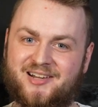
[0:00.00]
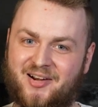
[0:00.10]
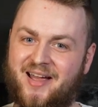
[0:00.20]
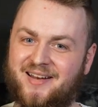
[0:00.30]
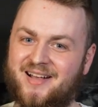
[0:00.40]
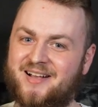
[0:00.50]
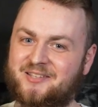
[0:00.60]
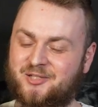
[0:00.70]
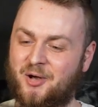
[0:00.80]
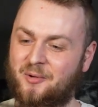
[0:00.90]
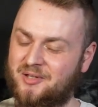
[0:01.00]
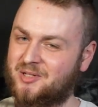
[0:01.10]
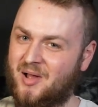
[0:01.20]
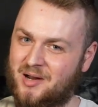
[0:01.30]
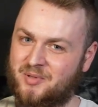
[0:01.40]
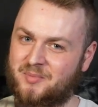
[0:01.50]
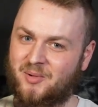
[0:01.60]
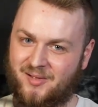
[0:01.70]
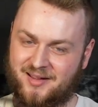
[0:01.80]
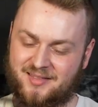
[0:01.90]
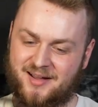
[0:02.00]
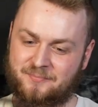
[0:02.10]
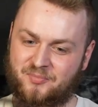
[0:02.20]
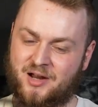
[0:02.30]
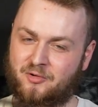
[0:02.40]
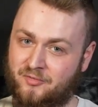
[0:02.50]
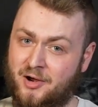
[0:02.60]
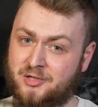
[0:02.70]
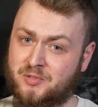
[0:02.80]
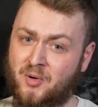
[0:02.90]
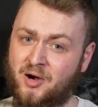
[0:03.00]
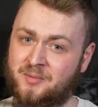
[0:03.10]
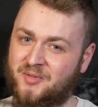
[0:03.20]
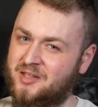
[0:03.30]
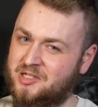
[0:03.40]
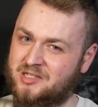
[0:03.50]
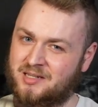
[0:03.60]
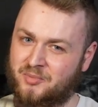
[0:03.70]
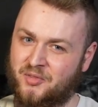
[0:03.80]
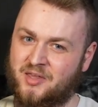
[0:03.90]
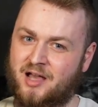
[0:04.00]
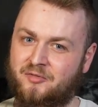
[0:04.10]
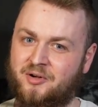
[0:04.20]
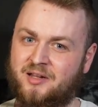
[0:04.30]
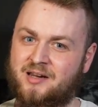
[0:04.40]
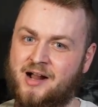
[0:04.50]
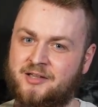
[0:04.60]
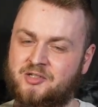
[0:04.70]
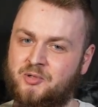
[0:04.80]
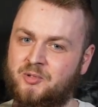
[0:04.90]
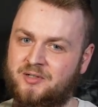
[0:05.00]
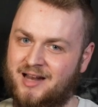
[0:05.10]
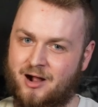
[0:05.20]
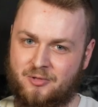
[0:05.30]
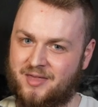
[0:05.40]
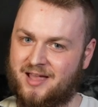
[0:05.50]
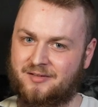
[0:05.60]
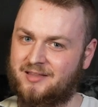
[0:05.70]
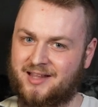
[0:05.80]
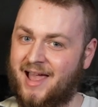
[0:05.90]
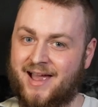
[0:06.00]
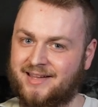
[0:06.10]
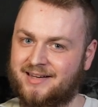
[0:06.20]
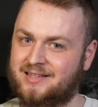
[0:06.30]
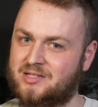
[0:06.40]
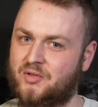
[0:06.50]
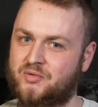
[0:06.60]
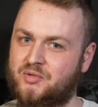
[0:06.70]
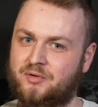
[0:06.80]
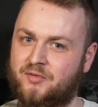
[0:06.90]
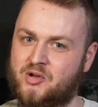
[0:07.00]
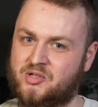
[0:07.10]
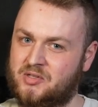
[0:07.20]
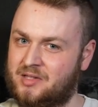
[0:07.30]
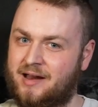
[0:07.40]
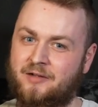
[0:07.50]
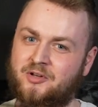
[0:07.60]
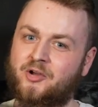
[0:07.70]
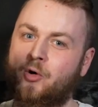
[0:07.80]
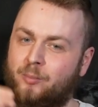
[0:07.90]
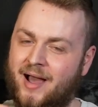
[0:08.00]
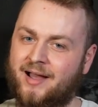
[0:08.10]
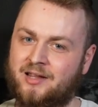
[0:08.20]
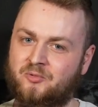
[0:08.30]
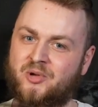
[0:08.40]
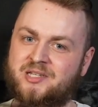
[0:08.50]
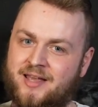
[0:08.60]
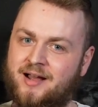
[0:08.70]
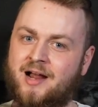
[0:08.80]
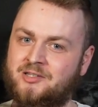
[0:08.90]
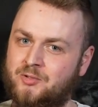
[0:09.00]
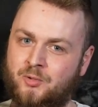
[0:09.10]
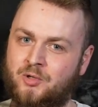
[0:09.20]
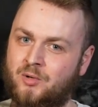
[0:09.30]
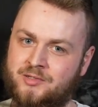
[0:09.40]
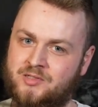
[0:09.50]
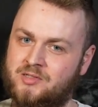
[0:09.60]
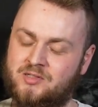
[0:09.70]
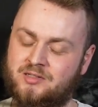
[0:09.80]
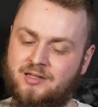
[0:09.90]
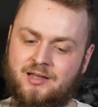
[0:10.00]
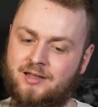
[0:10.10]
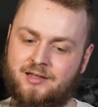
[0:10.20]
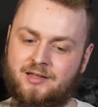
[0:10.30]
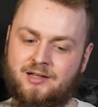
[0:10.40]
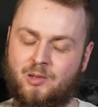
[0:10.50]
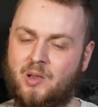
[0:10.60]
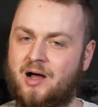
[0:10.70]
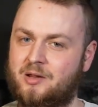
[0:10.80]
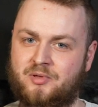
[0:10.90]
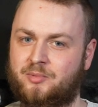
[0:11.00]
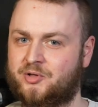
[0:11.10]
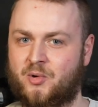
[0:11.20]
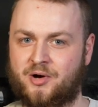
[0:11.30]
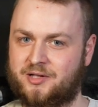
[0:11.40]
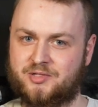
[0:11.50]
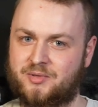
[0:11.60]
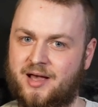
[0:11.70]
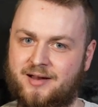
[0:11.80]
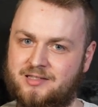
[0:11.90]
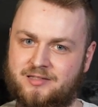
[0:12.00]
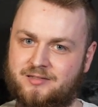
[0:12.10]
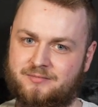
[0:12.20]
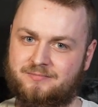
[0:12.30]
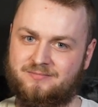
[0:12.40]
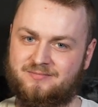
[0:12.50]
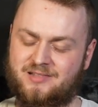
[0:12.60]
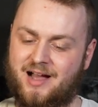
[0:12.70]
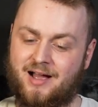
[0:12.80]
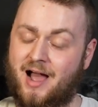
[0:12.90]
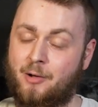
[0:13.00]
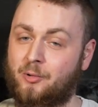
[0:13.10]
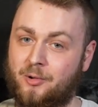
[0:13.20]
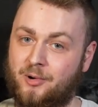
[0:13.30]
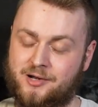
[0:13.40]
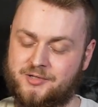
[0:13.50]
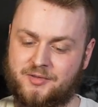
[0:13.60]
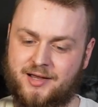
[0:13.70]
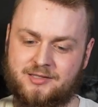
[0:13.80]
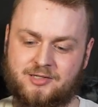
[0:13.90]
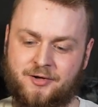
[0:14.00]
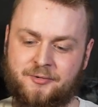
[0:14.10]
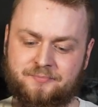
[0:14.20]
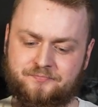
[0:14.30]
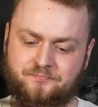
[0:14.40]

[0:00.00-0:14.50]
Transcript: right? So there's a lot of people like that are very smart, but they just didn't put the effort in high school, and now they can't get into those universities. They'd have to go back and retake high school courses, and a lot of people don't want to do that. I wouldn't want to do that. So